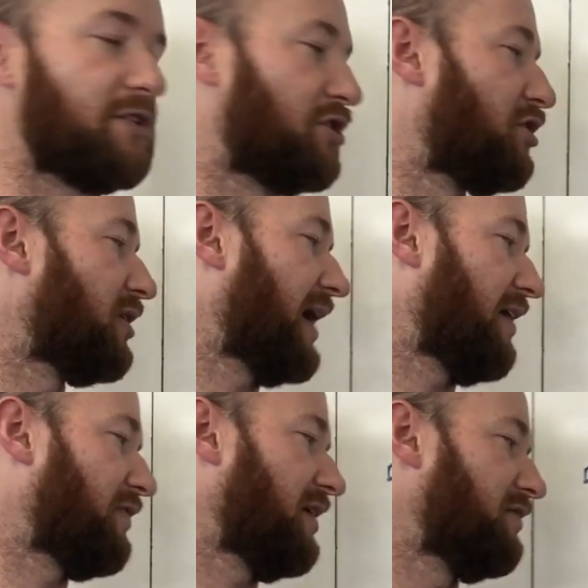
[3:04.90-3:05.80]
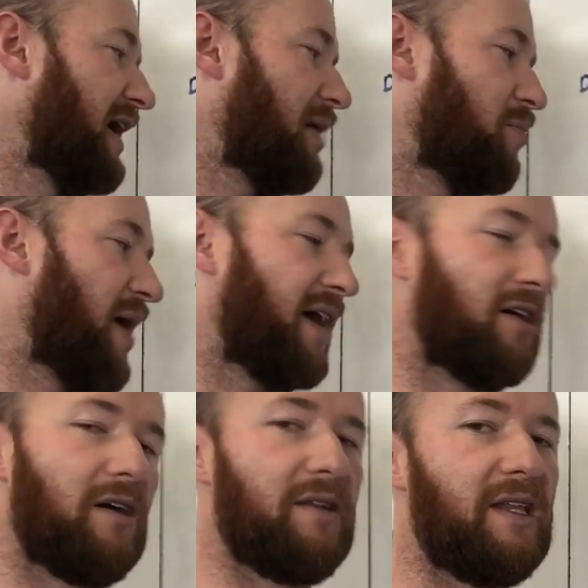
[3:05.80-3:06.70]
good if not
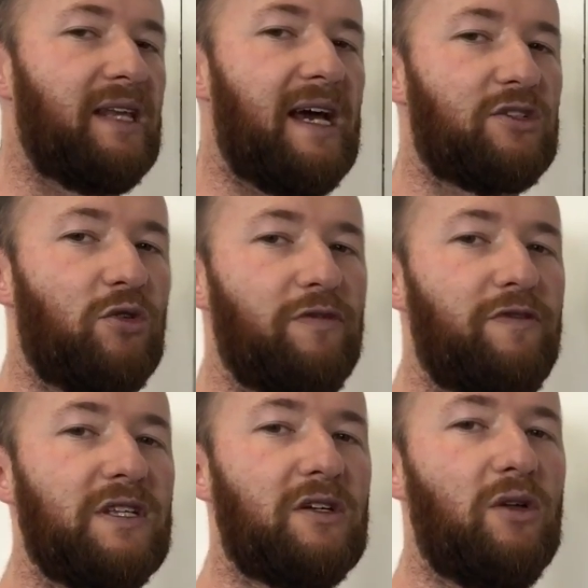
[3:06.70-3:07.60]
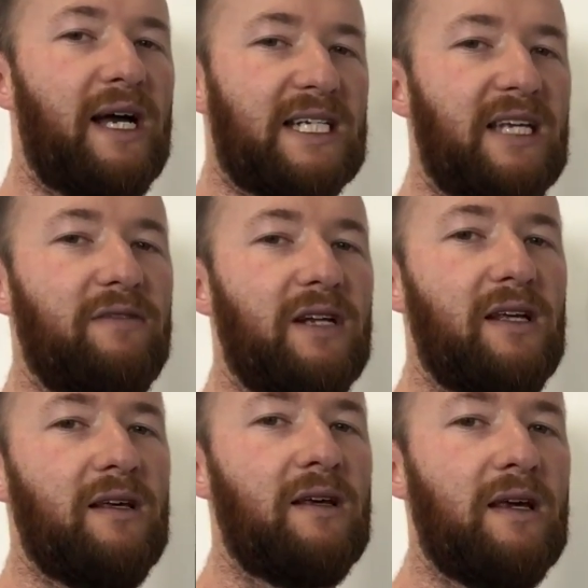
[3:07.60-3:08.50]
better than the actual physical
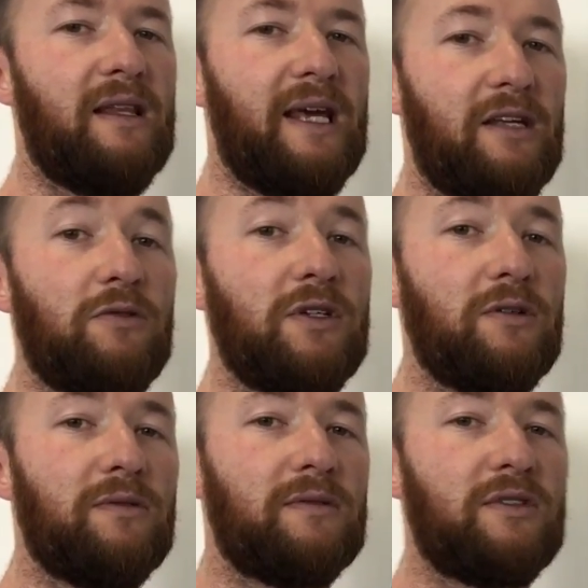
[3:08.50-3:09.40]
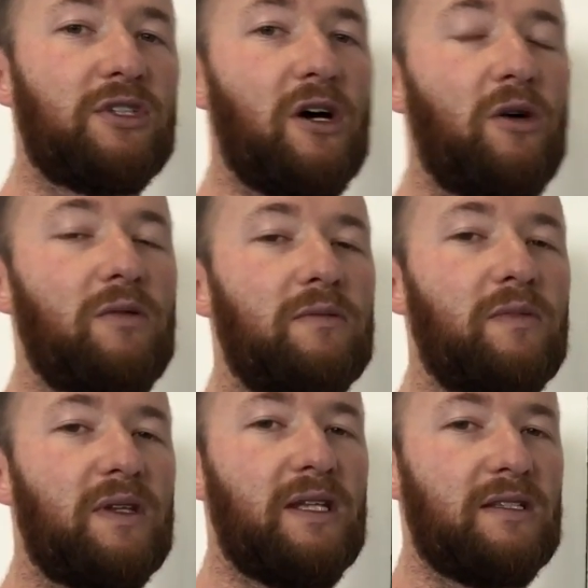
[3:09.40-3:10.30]
activity that you do. So
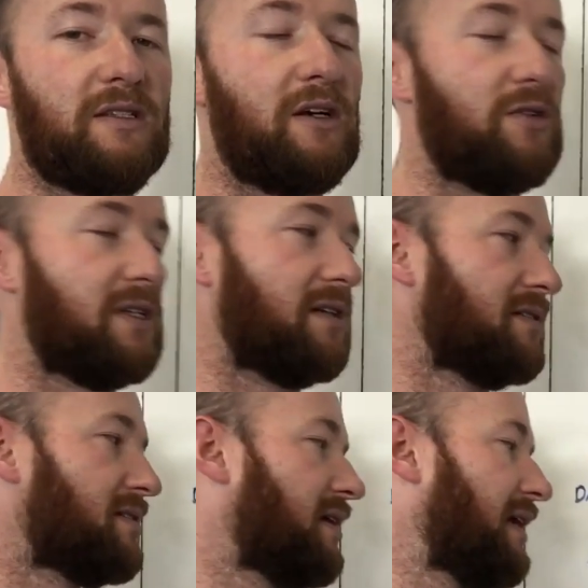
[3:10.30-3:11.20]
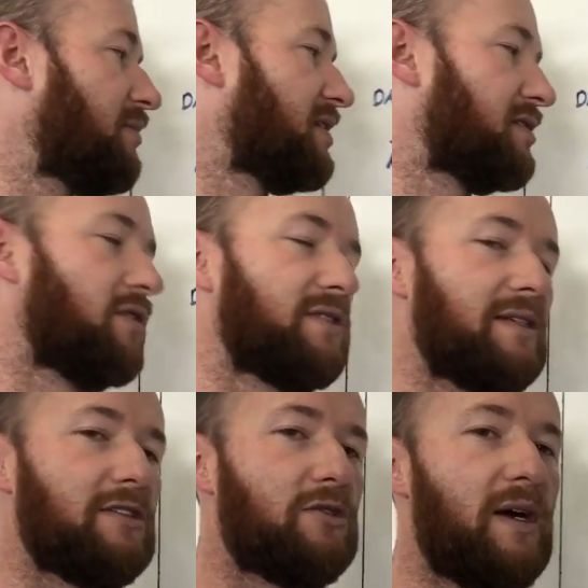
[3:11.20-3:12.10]
this goes into sleep, this goes
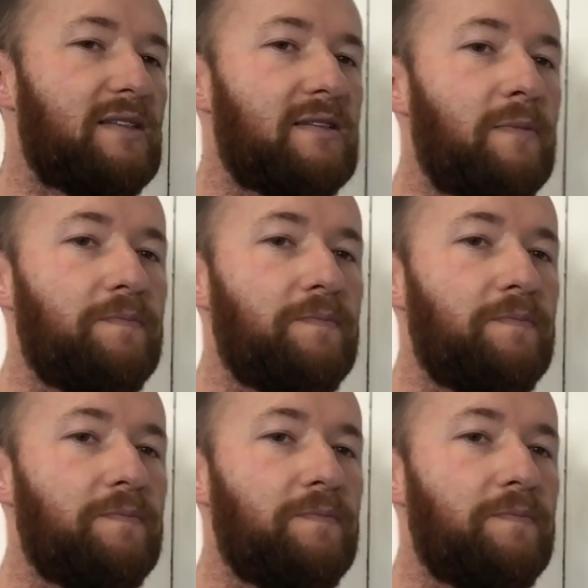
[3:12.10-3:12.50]
into stress.